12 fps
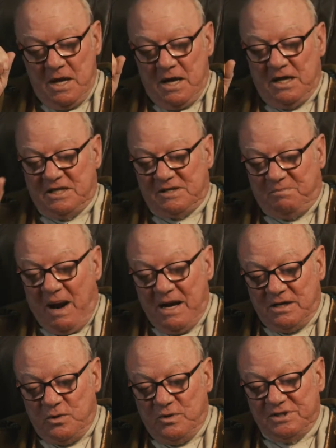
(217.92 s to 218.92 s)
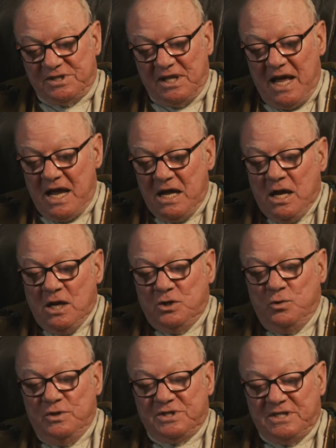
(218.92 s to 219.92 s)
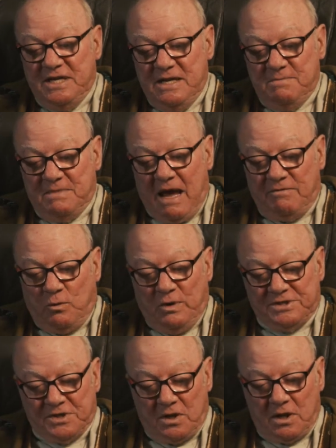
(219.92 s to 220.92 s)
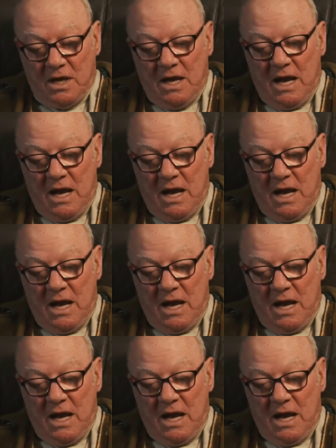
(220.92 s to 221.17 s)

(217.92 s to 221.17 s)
He sprang to his sleigh, to his team gave a whistle,